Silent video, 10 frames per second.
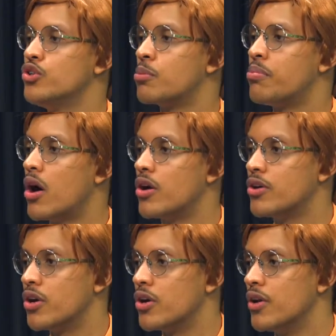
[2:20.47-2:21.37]
your
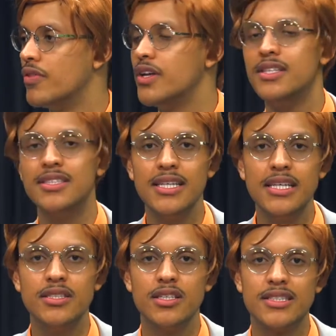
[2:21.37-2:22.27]
partner the
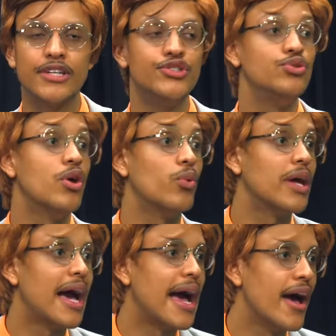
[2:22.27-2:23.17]
diseases that you don't
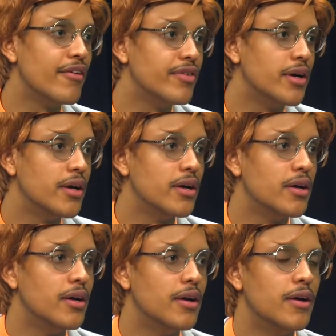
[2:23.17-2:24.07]
have.
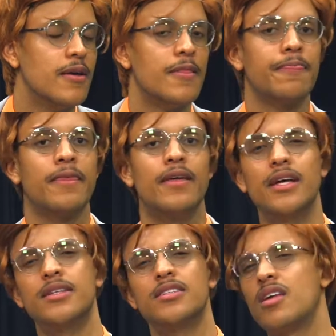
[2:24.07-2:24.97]

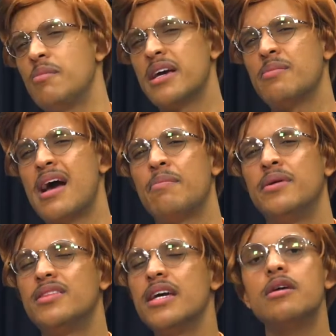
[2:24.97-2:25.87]
That, that's going to make them happy.
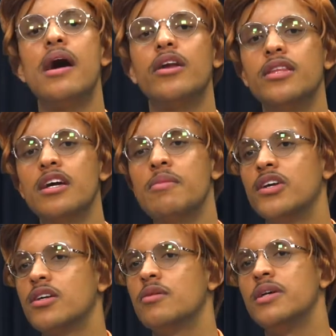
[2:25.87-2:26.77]
Think about it. Think about it.
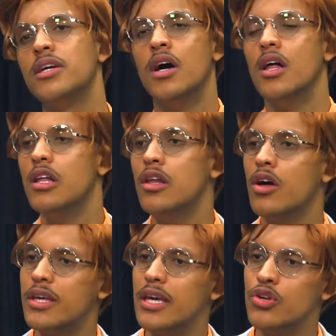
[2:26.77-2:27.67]
You're going to be
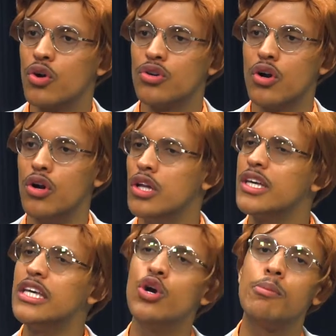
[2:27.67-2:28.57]
looking your girl,
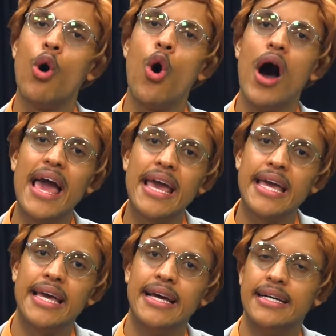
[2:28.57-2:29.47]
looking your boy
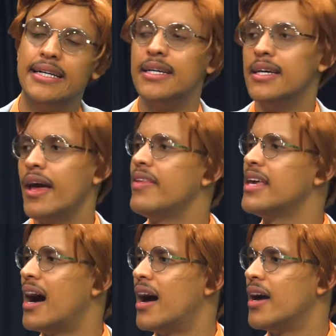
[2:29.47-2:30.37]
in the
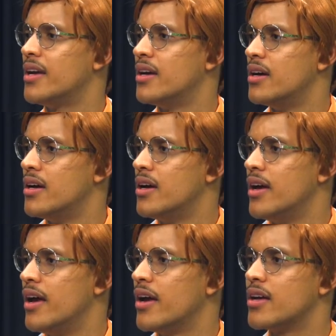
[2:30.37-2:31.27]
eye.
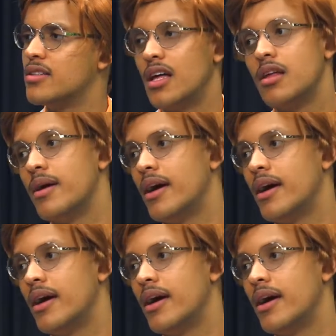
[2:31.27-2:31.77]
You're going to tell them,